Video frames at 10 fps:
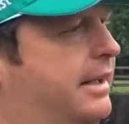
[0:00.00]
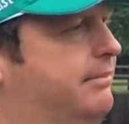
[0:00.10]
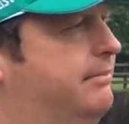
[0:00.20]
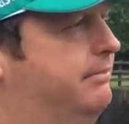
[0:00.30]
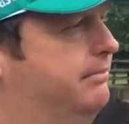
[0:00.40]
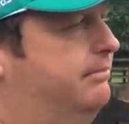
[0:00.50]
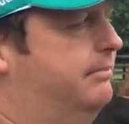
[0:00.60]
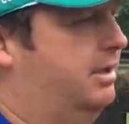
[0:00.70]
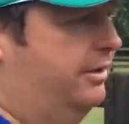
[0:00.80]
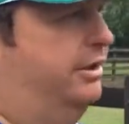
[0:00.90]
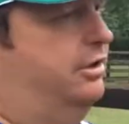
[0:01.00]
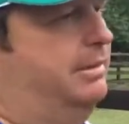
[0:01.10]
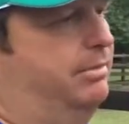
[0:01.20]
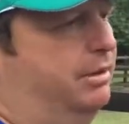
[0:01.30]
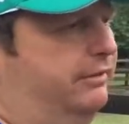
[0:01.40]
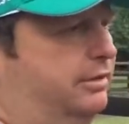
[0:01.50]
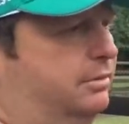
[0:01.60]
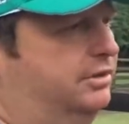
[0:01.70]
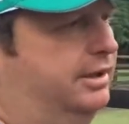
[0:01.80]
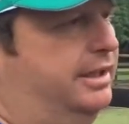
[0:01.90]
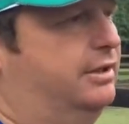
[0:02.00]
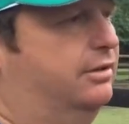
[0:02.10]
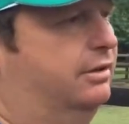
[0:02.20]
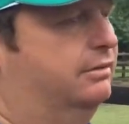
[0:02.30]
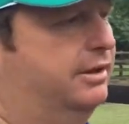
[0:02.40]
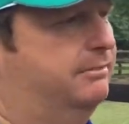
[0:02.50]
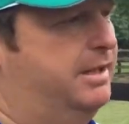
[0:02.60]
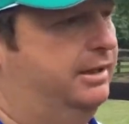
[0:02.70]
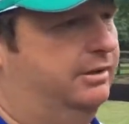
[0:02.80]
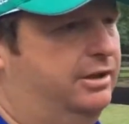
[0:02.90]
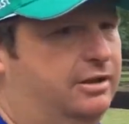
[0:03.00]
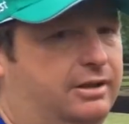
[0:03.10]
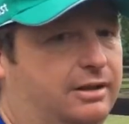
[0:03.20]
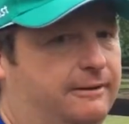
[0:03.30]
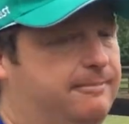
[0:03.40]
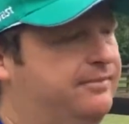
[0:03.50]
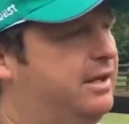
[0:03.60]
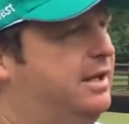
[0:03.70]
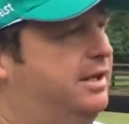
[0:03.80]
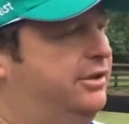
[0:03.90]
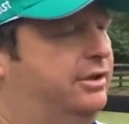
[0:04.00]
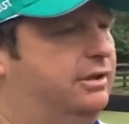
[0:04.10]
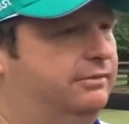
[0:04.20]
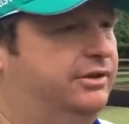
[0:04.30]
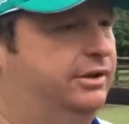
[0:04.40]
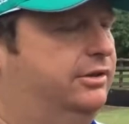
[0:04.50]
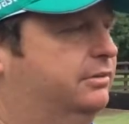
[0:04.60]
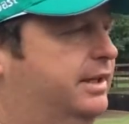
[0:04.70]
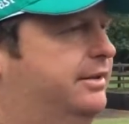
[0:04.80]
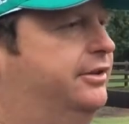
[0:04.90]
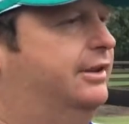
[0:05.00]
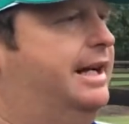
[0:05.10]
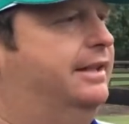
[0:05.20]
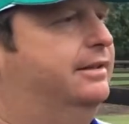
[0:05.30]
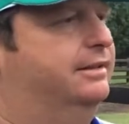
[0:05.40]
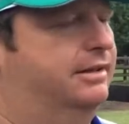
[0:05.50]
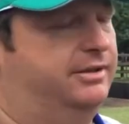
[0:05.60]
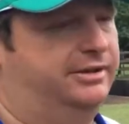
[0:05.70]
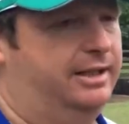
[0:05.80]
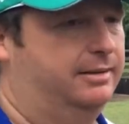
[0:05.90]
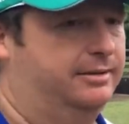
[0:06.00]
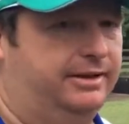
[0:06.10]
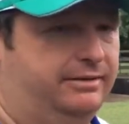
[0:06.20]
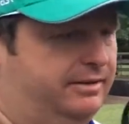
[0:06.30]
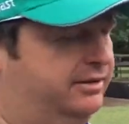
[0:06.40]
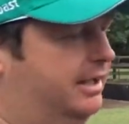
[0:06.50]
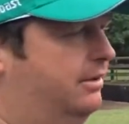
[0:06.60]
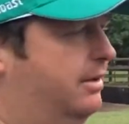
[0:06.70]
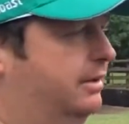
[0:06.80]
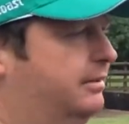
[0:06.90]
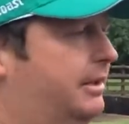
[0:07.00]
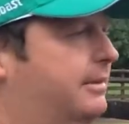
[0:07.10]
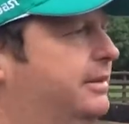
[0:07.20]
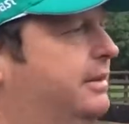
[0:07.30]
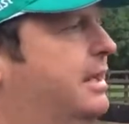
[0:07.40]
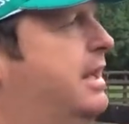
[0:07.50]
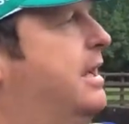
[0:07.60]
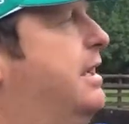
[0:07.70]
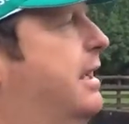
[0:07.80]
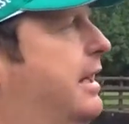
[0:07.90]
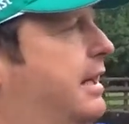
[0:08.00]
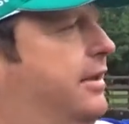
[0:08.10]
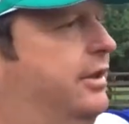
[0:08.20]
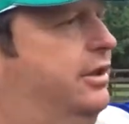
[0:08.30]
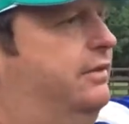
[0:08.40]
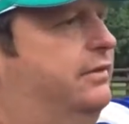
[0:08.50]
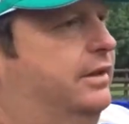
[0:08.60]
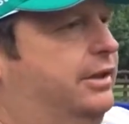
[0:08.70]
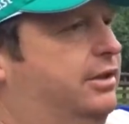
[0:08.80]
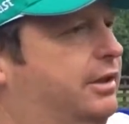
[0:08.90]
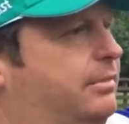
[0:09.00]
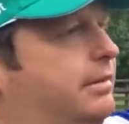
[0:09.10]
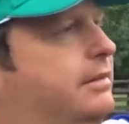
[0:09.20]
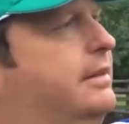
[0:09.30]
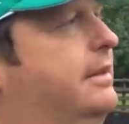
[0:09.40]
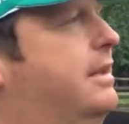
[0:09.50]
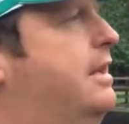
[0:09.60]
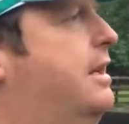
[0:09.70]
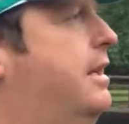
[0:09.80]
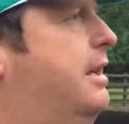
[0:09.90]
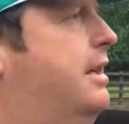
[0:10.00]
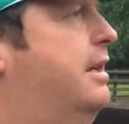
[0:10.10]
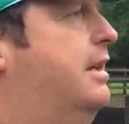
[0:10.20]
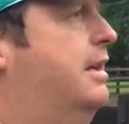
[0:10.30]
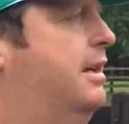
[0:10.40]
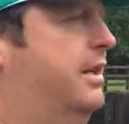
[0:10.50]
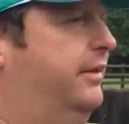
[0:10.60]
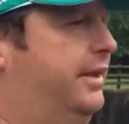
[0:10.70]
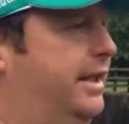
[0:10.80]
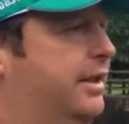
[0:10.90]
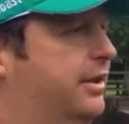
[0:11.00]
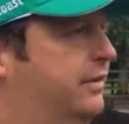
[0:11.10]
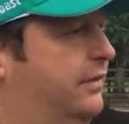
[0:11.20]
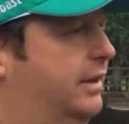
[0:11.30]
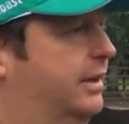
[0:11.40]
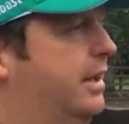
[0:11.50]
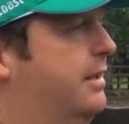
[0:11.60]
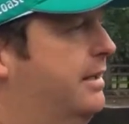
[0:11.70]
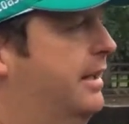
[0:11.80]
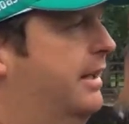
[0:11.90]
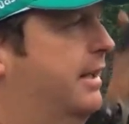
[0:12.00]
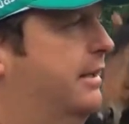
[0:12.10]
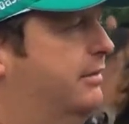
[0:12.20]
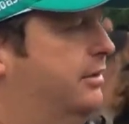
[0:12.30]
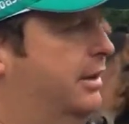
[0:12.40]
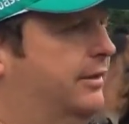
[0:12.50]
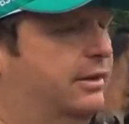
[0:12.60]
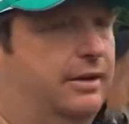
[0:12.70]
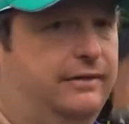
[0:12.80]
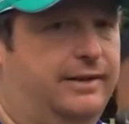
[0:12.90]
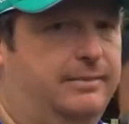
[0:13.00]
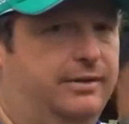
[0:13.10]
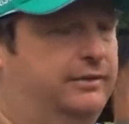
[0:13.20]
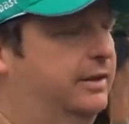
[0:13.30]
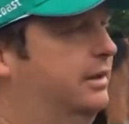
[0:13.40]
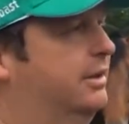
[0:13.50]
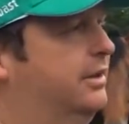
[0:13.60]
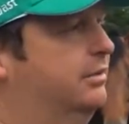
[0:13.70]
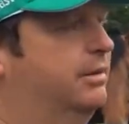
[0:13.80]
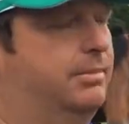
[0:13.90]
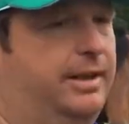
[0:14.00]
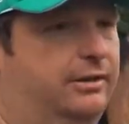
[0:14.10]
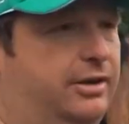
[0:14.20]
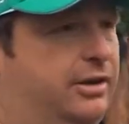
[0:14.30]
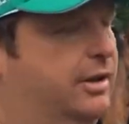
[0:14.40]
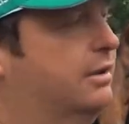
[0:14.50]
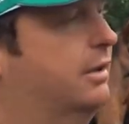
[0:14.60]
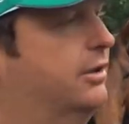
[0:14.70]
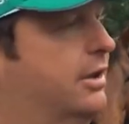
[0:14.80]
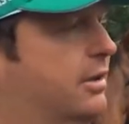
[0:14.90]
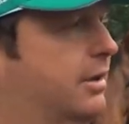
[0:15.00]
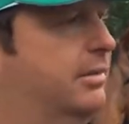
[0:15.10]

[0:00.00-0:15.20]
um, I think she'd be a perfect horse to get into with the pedigree she's got. She's got residual down the track, and with Denman so hot at the moment, uh, I think she's very cheap. I think if you get into this filly, uh, you'll have a lot of fun with a filly like this with the pedigree she's got. She's got